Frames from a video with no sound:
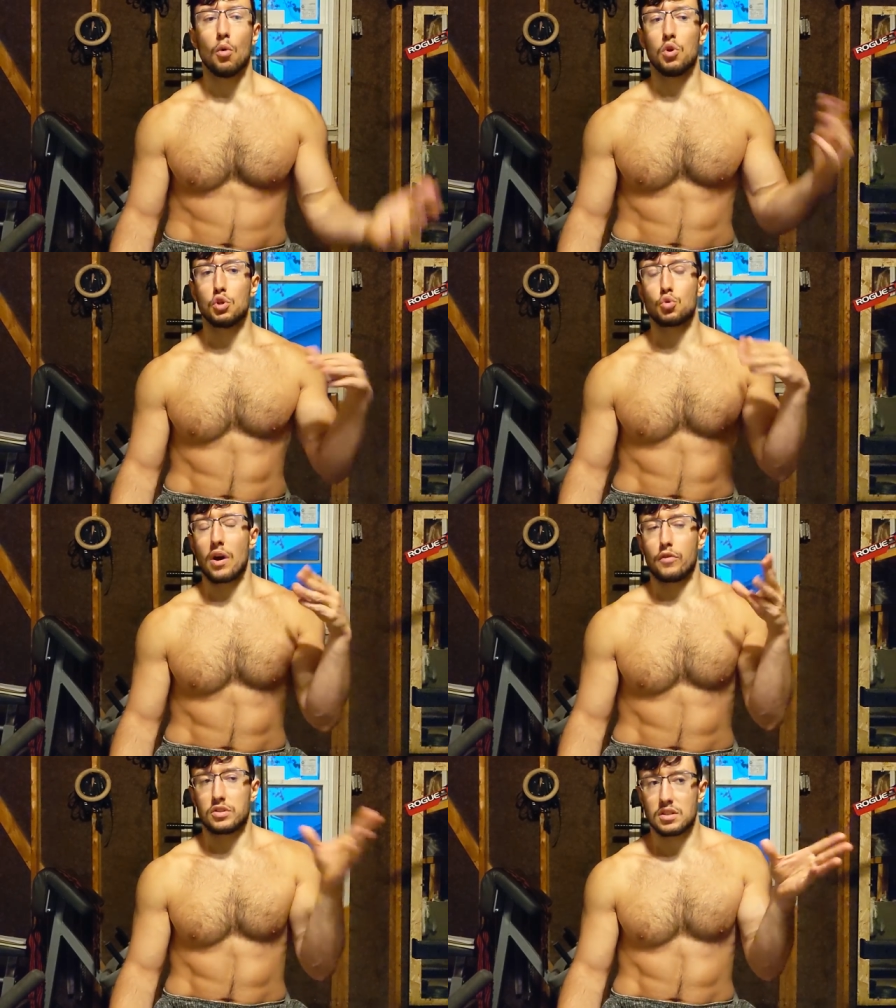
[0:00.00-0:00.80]
We used to
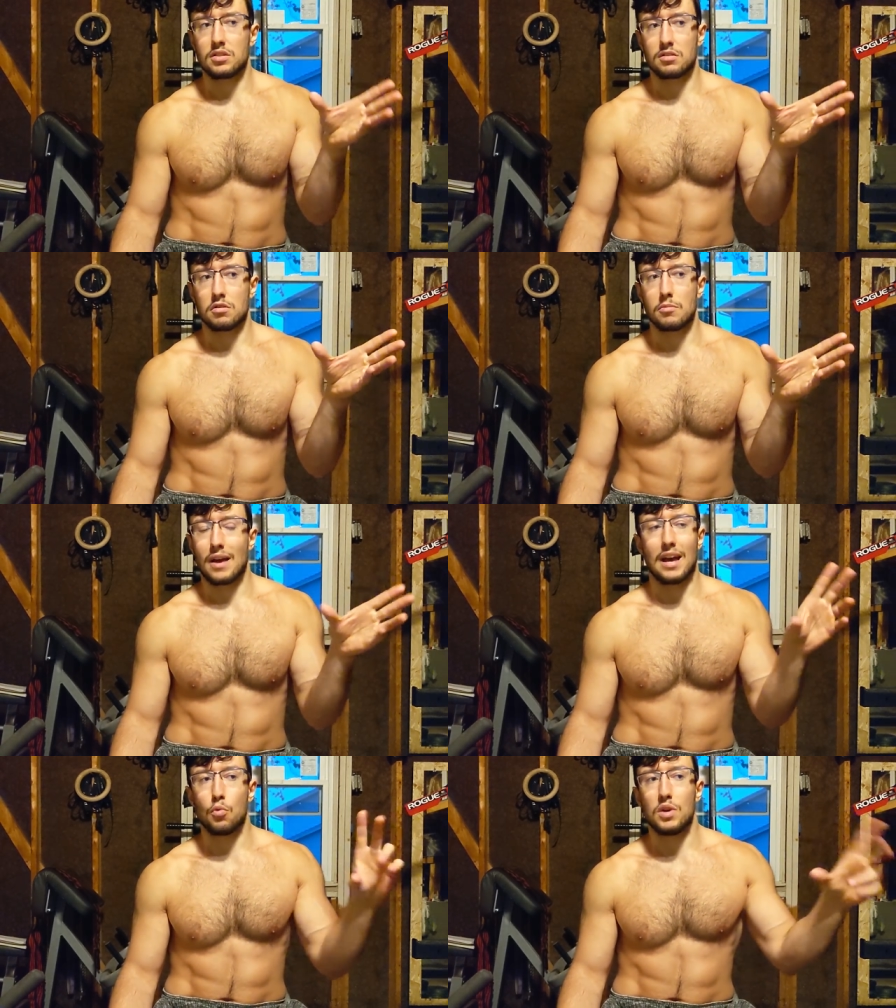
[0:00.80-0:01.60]
have a system
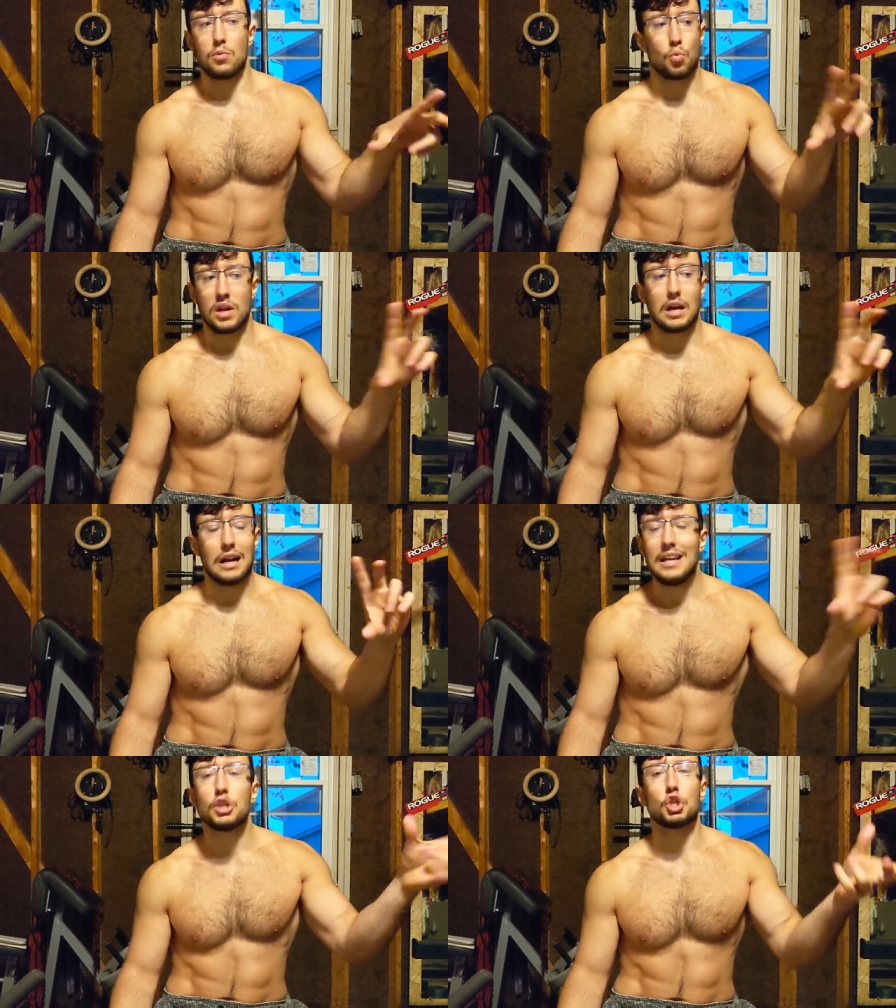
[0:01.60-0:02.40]
and we
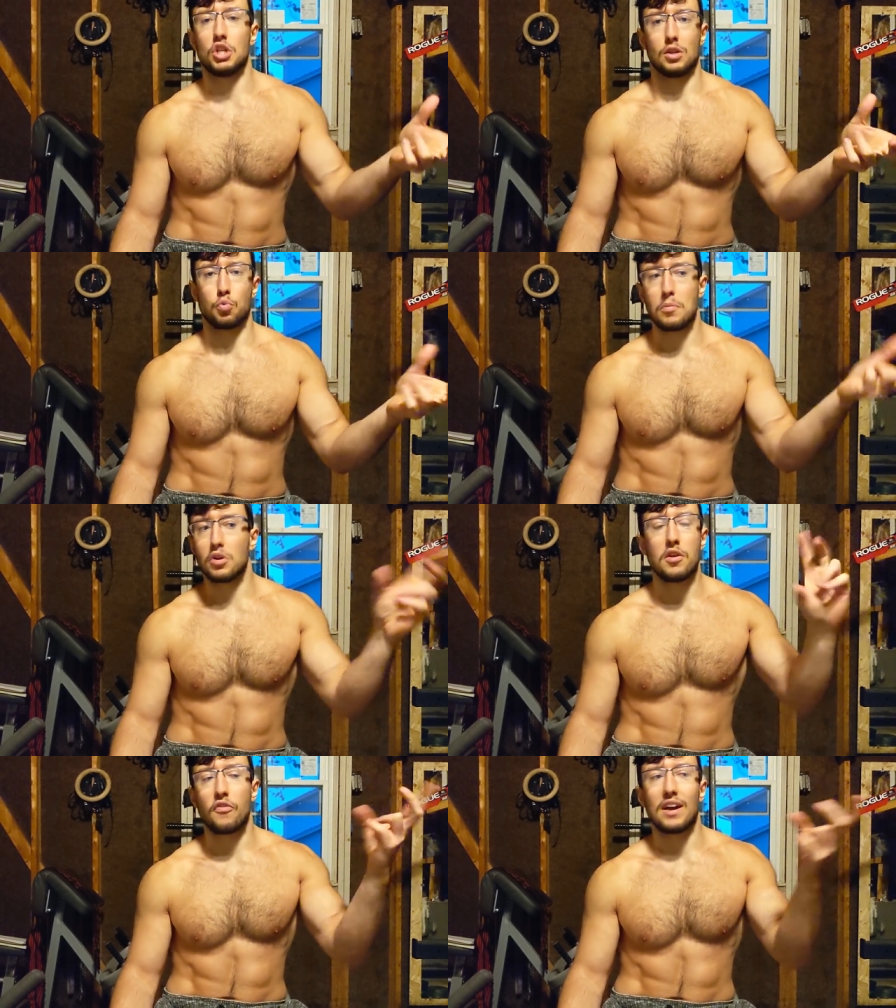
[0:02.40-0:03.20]
glitched it. We
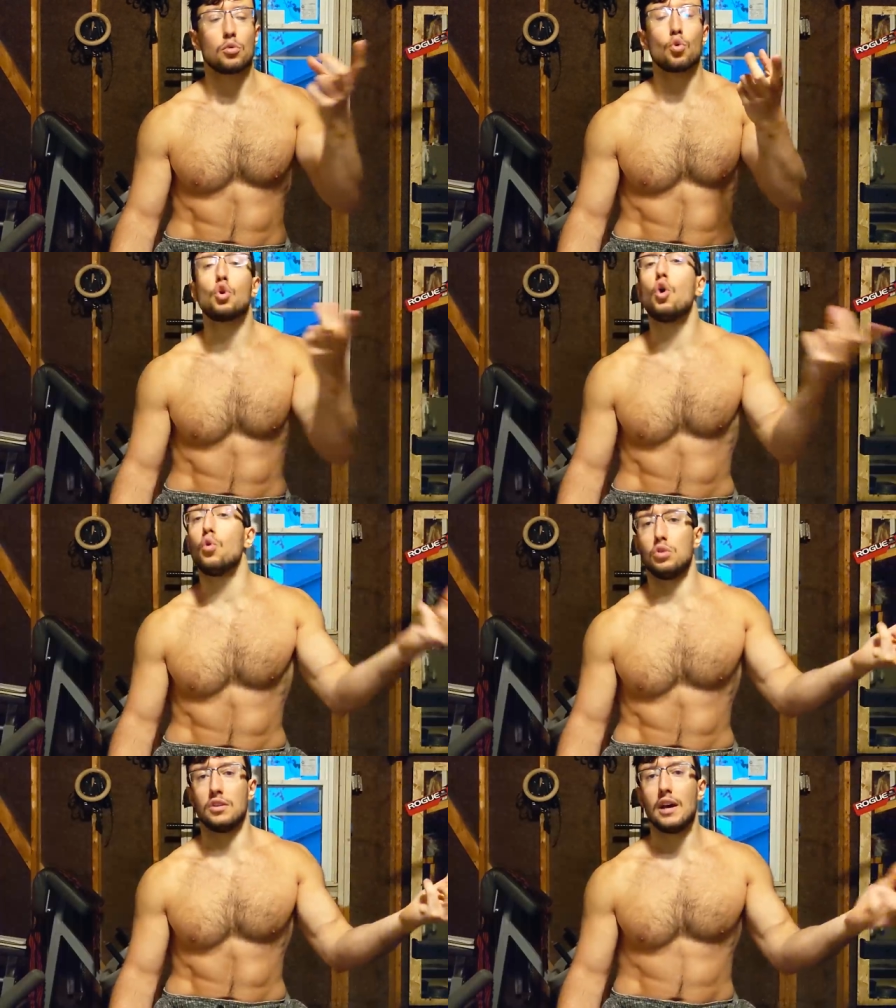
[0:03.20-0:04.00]
modified the
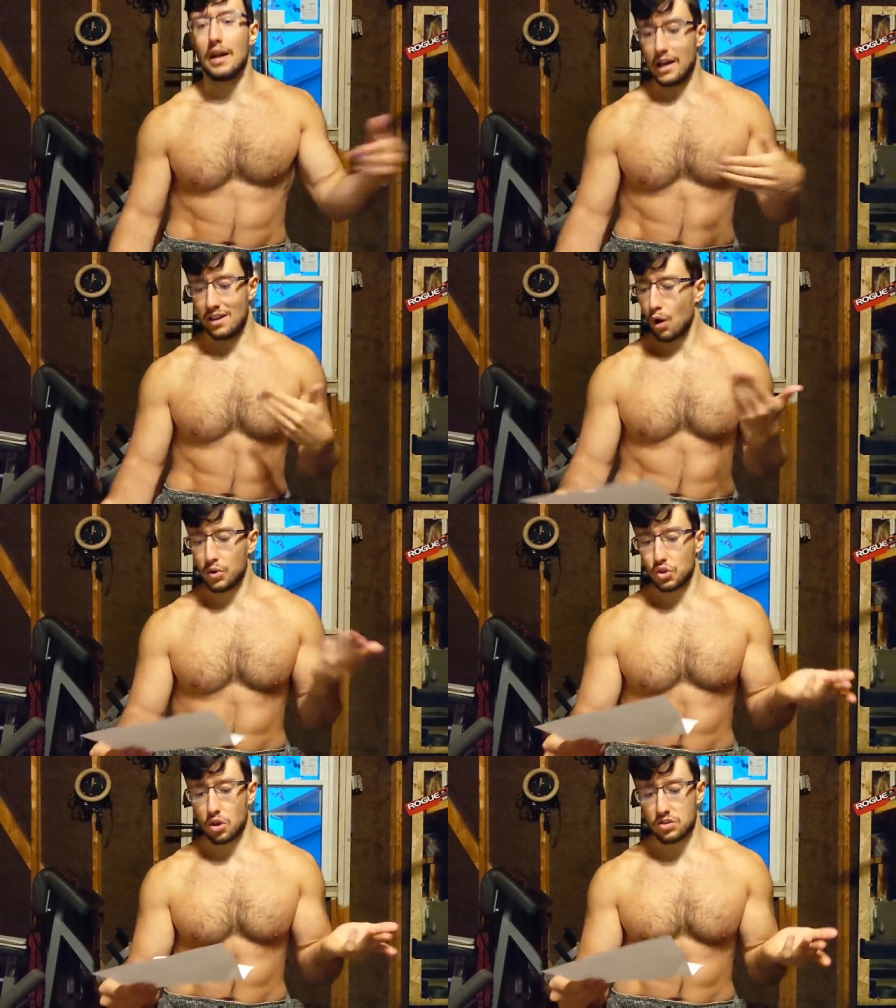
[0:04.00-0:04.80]
code and now
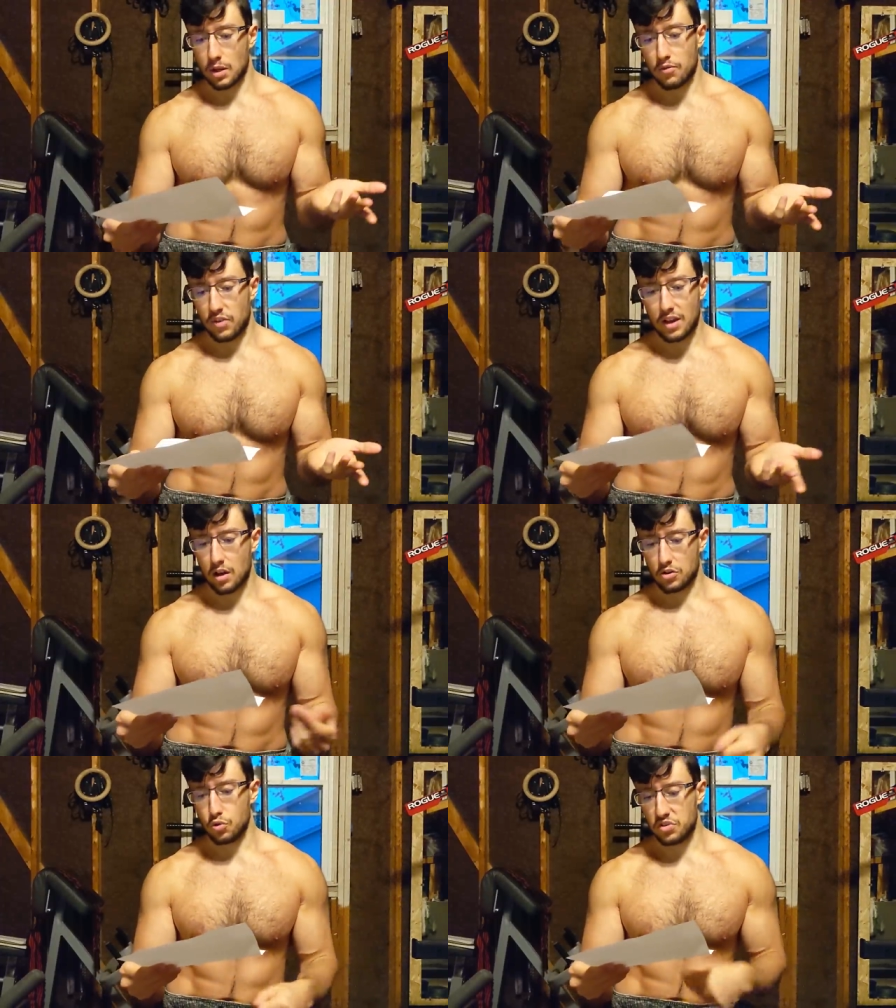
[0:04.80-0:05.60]
it does something
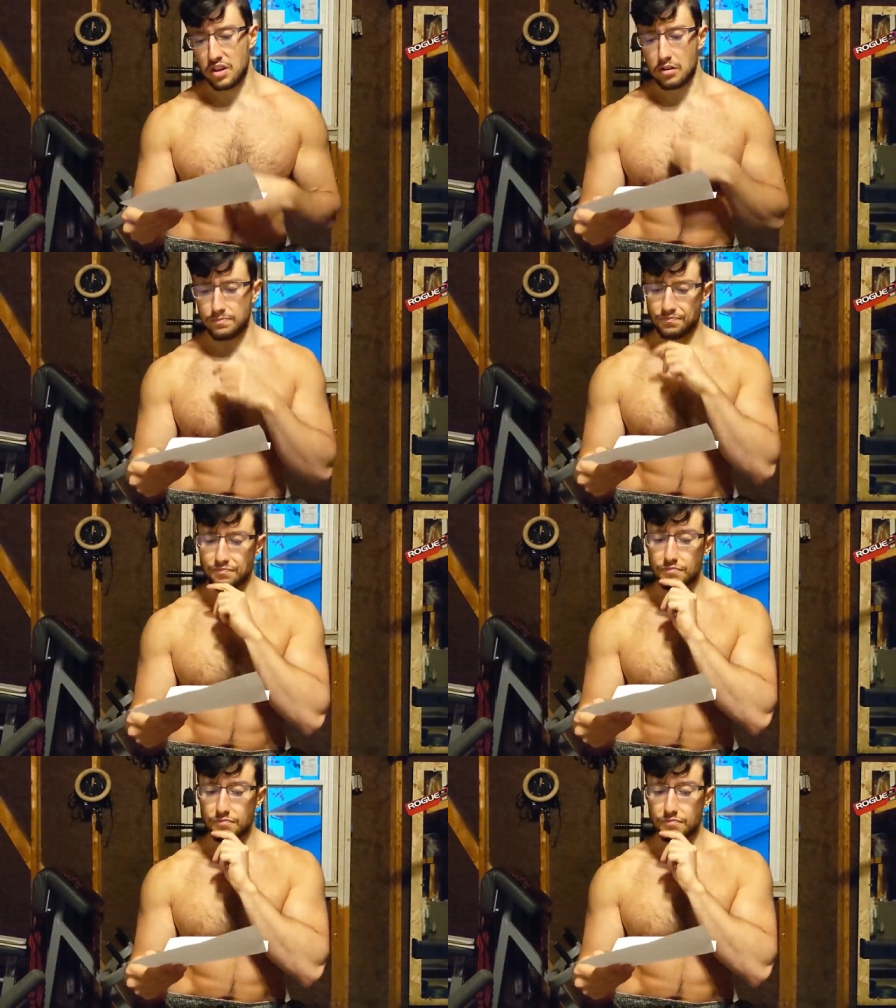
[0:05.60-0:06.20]
else. You see,